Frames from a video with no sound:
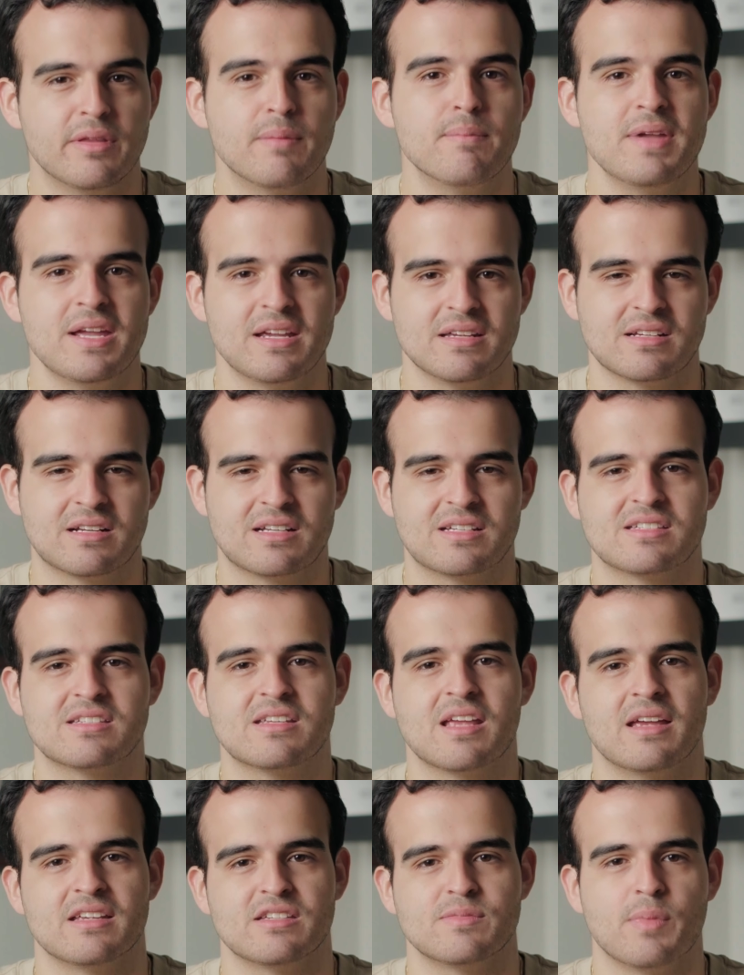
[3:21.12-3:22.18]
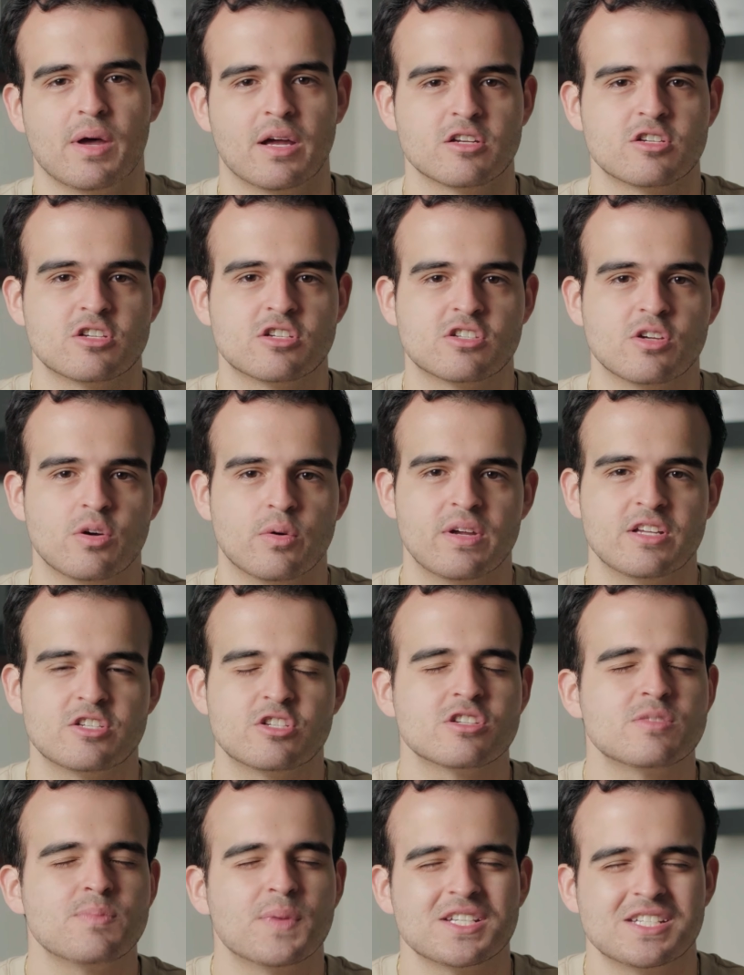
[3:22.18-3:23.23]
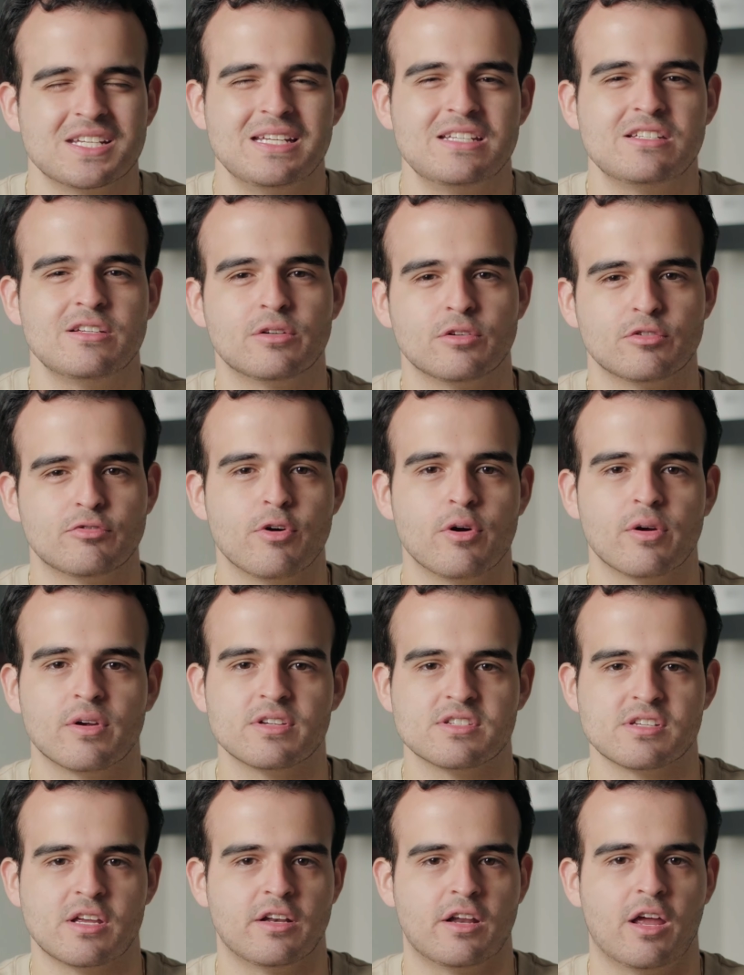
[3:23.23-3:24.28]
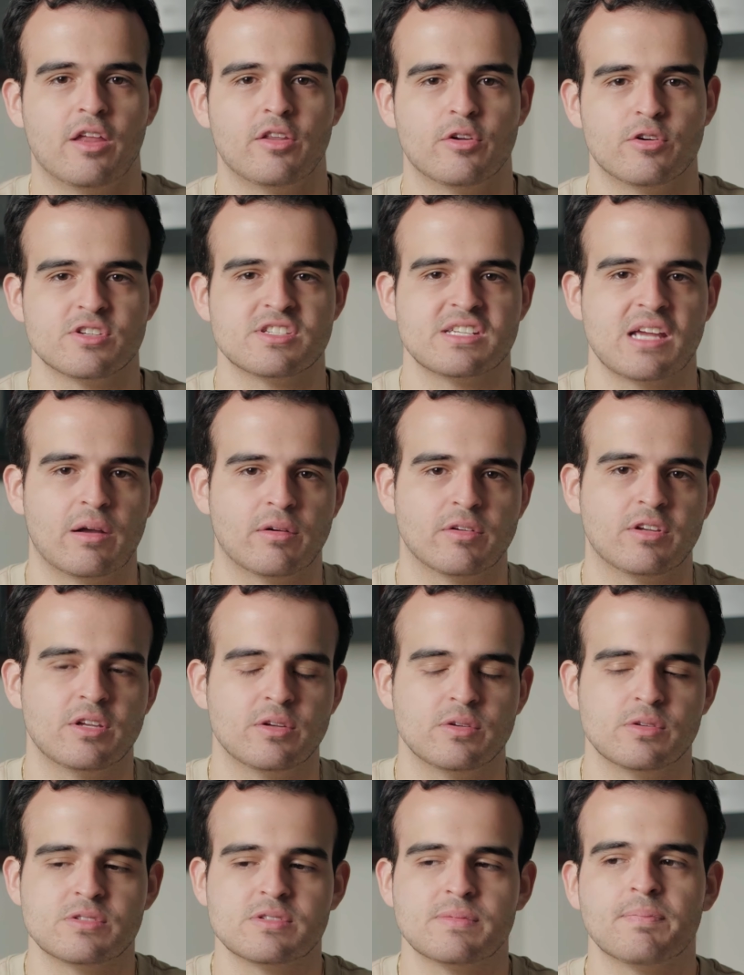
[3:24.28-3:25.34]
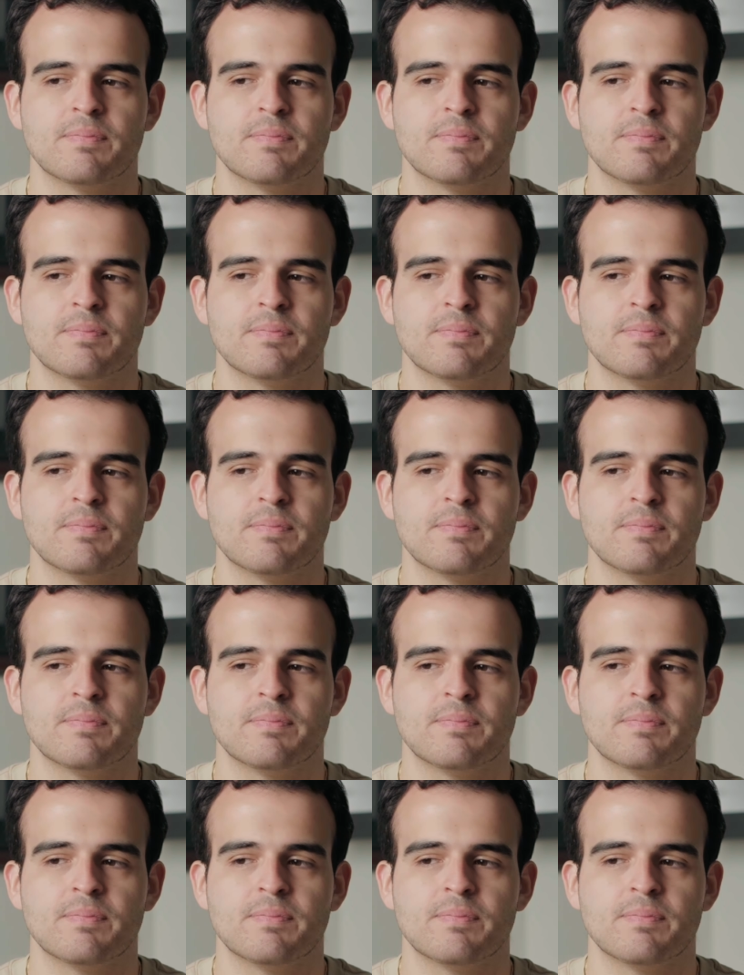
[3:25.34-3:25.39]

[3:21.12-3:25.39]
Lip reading: the mix as much, so it's just much easier to focus on other sound cues.